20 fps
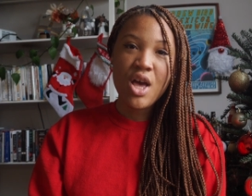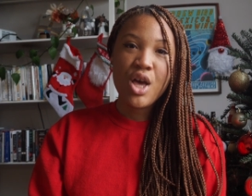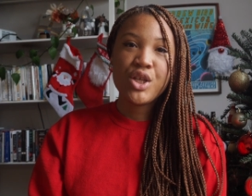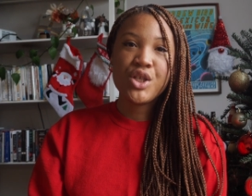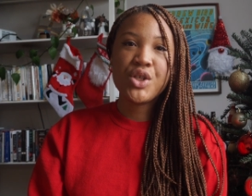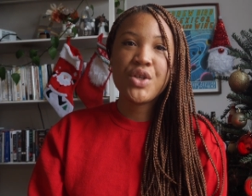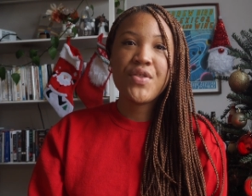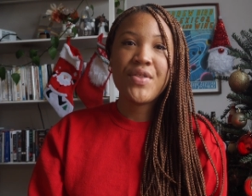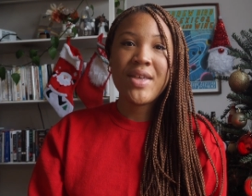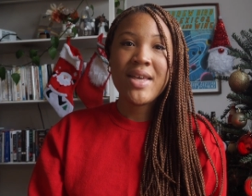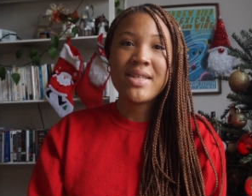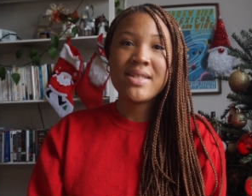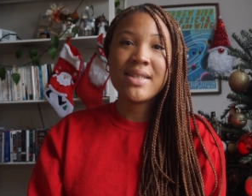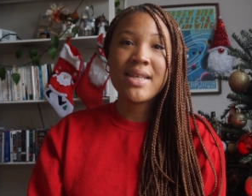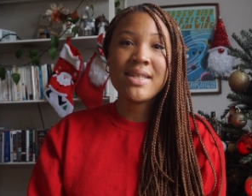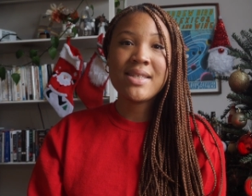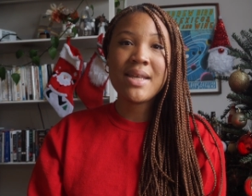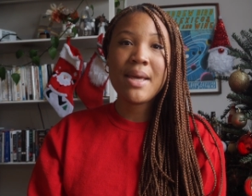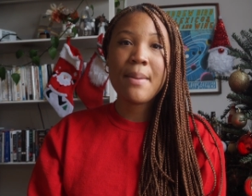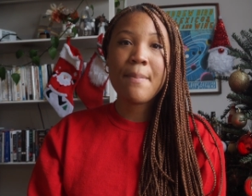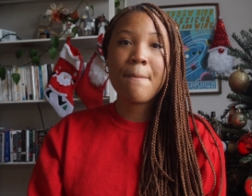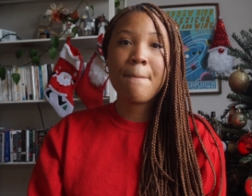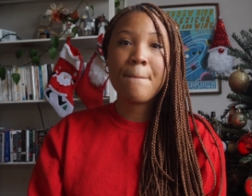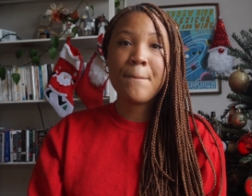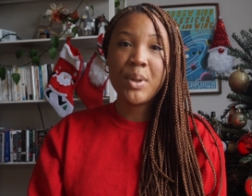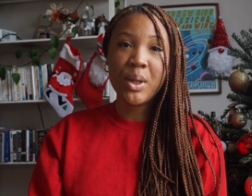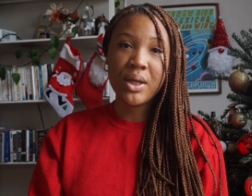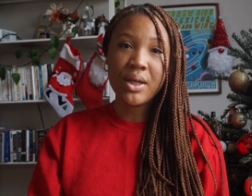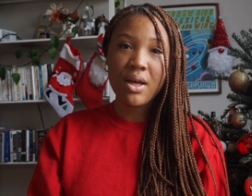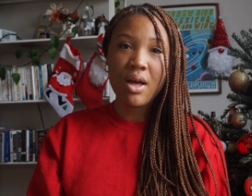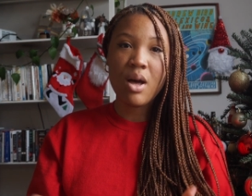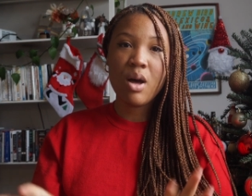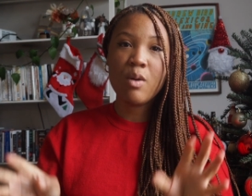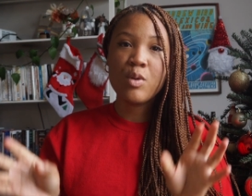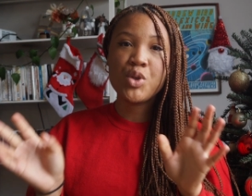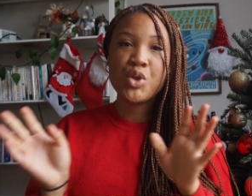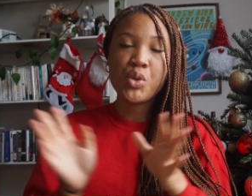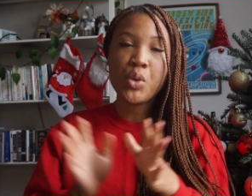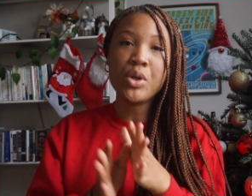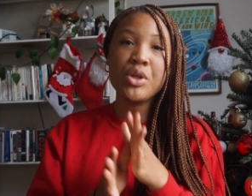So this is a book of
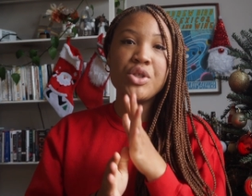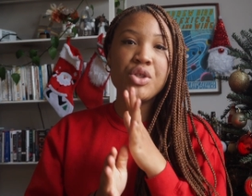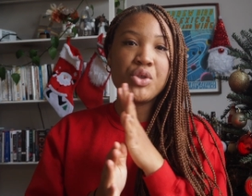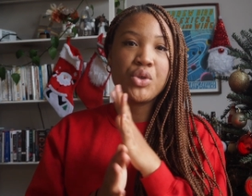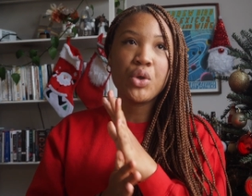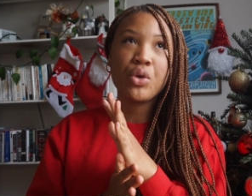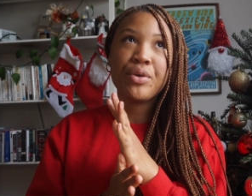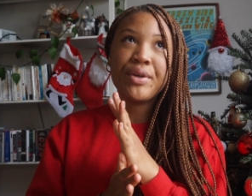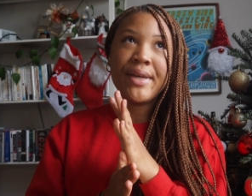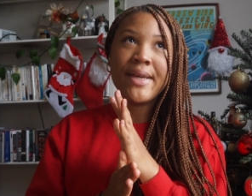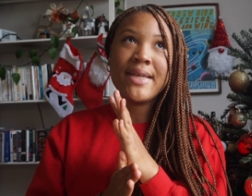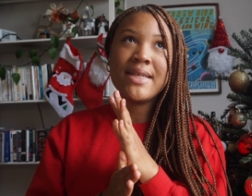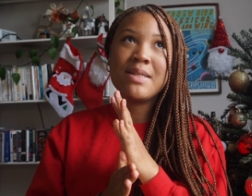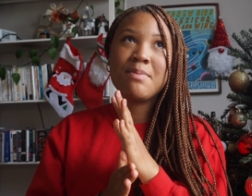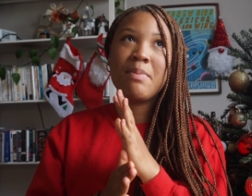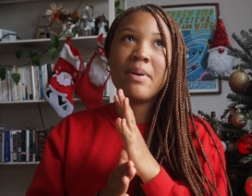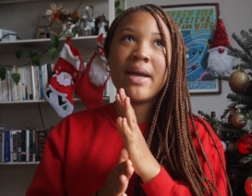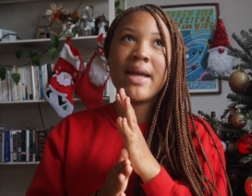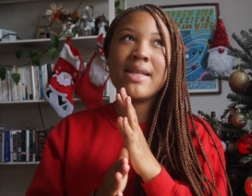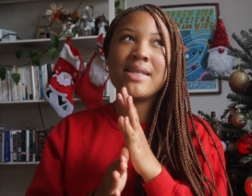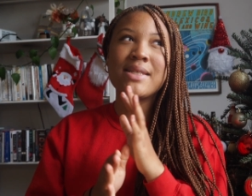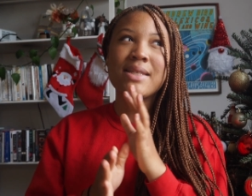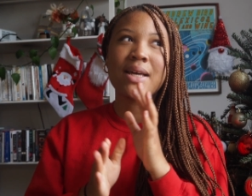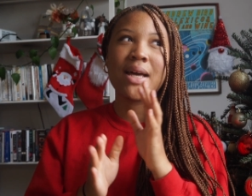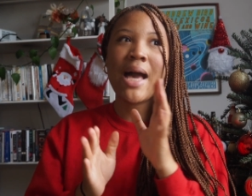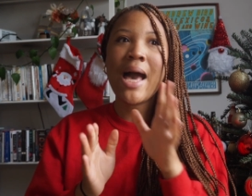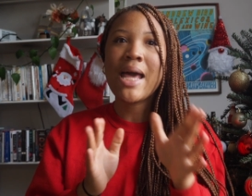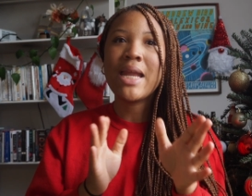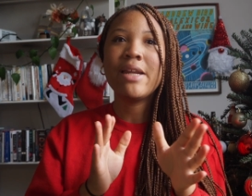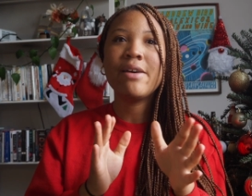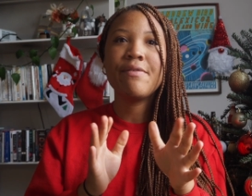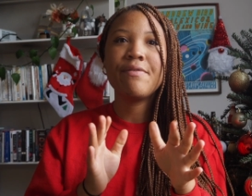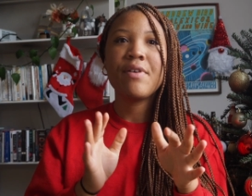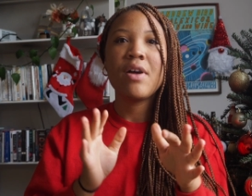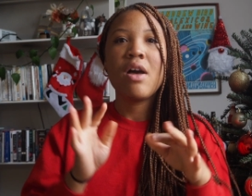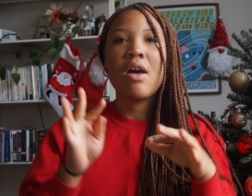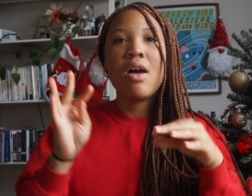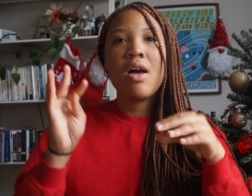short stories, but it's kind of